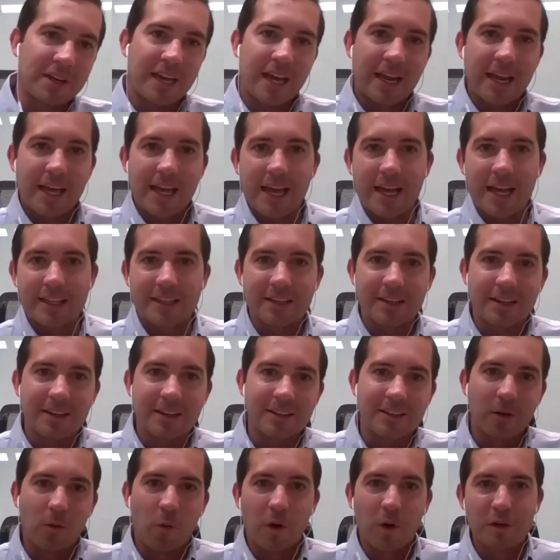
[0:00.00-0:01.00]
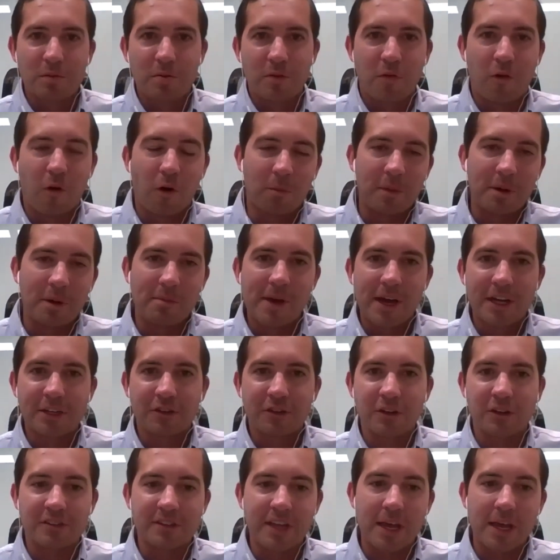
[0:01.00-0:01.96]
kind of had the, the worst performing metrics.